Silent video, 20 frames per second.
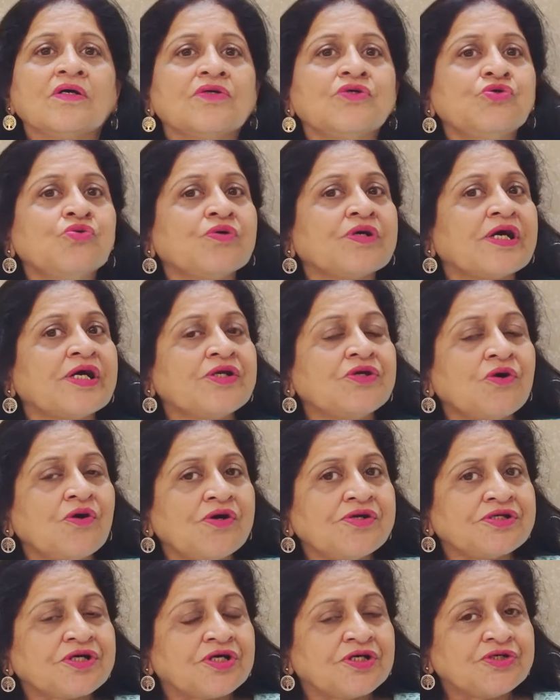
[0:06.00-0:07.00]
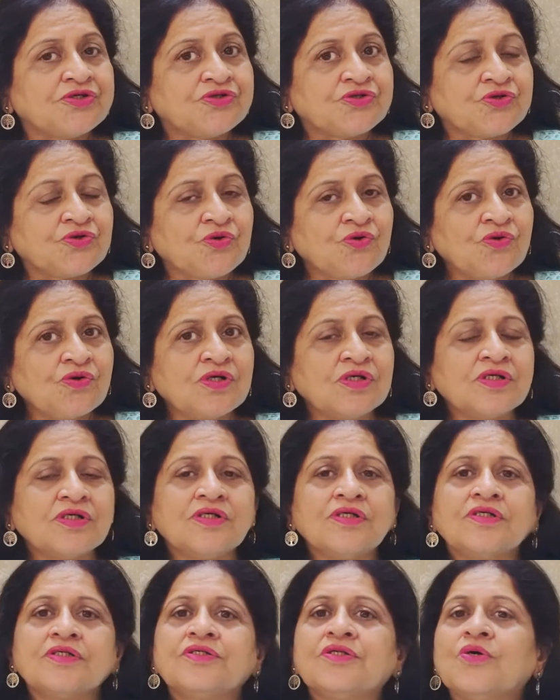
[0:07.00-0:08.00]
You cannot control
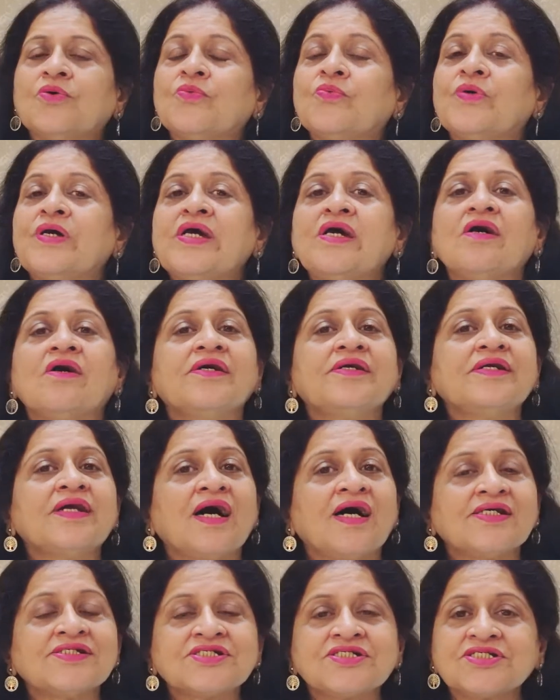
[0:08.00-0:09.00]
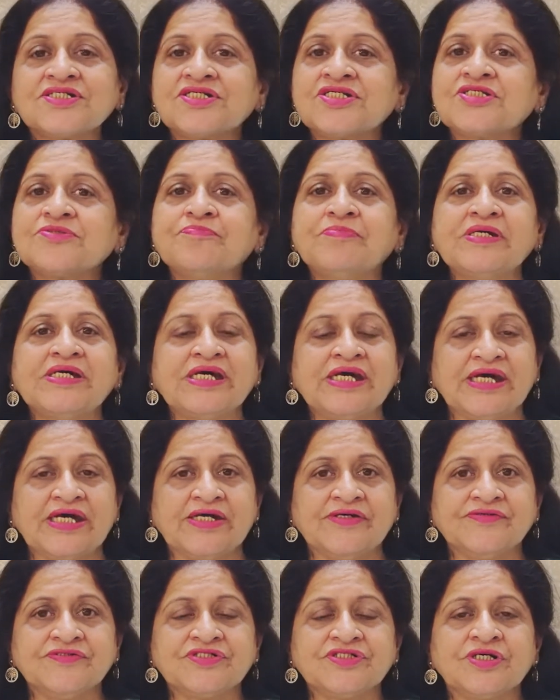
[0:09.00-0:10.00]
the way a narcissist
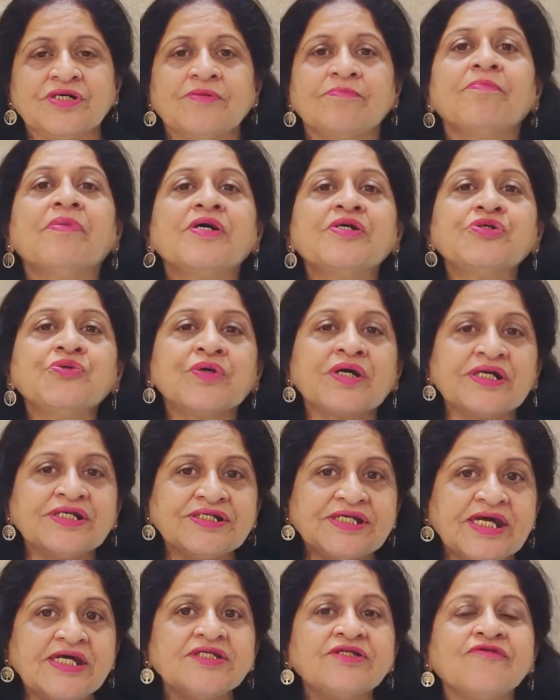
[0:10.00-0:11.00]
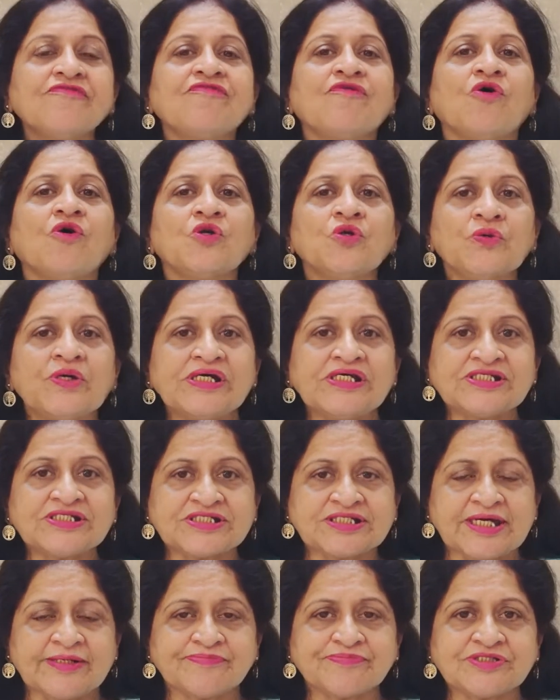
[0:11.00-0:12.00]
behaves, but you can take the following
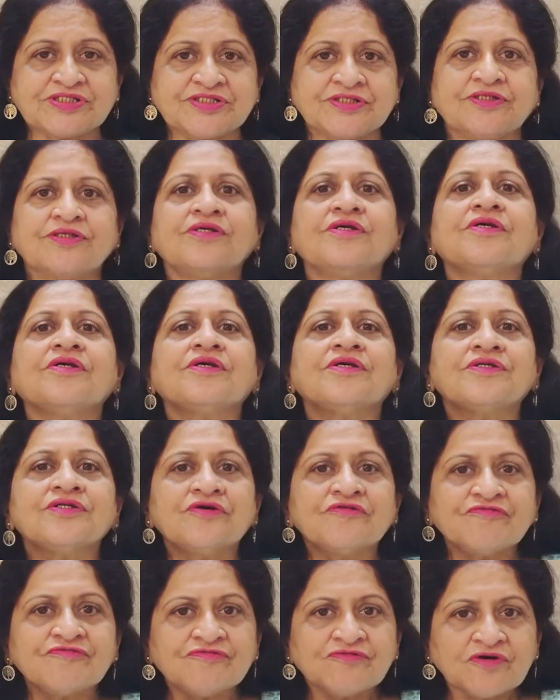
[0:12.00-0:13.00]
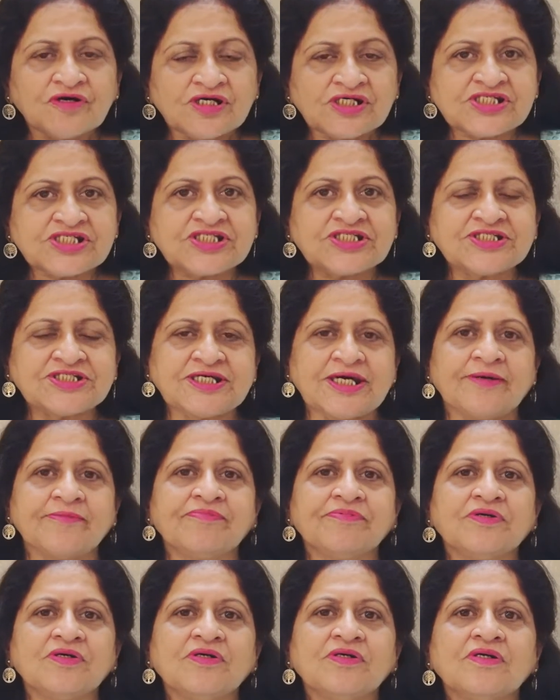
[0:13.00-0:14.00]
steps. The first
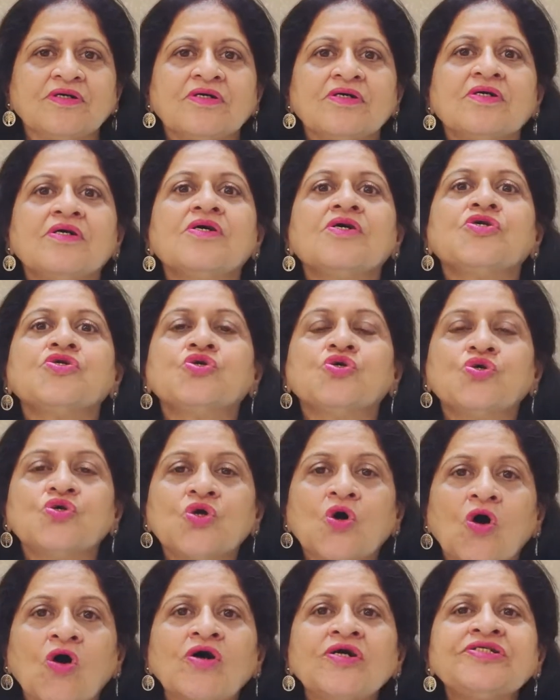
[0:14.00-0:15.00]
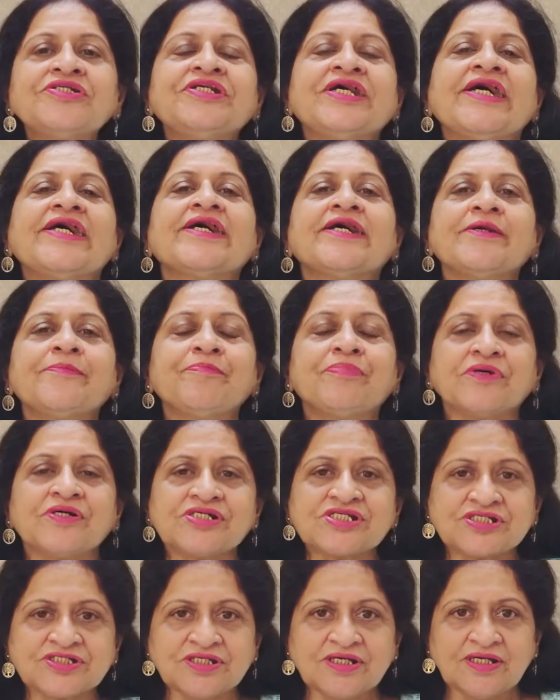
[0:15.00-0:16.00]
step, do not take it
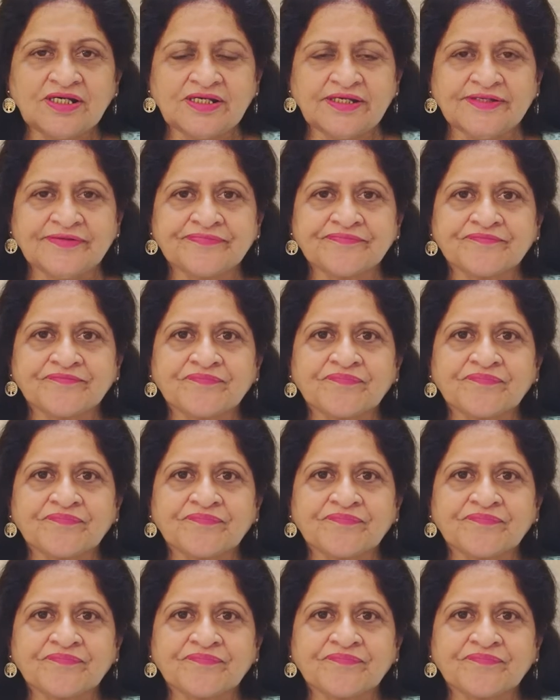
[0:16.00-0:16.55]
personally.